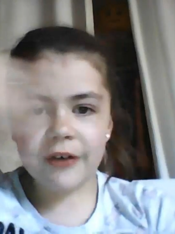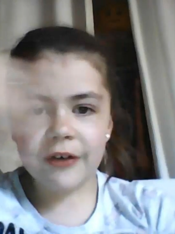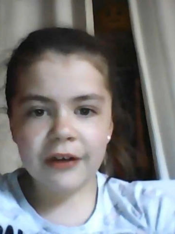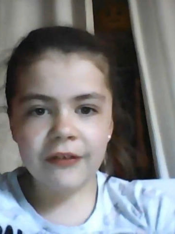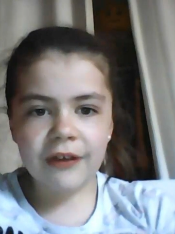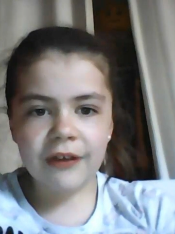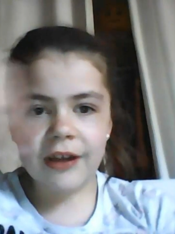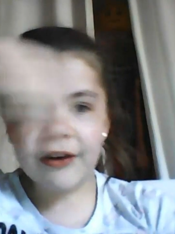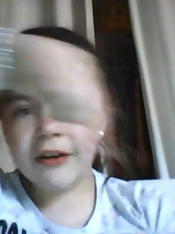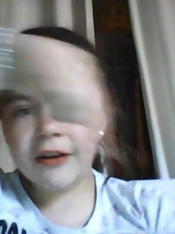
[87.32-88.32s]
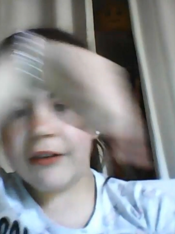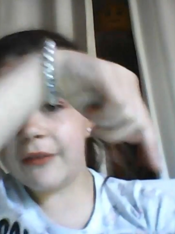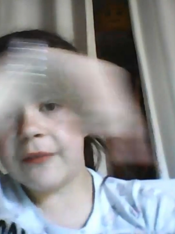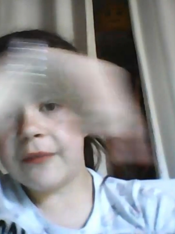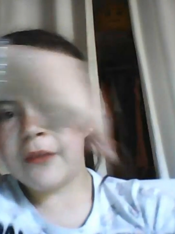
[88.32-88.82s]
around here,
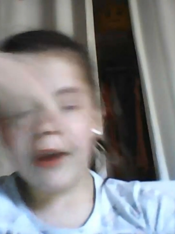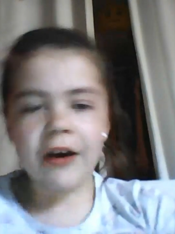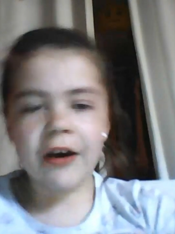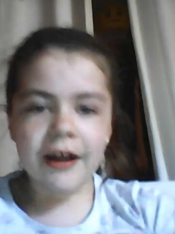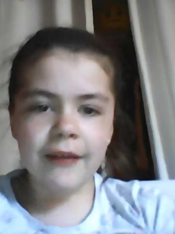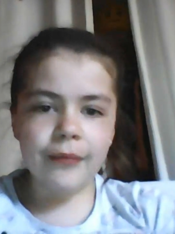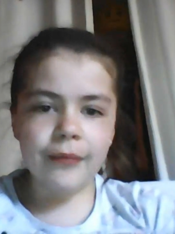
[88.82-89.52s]
and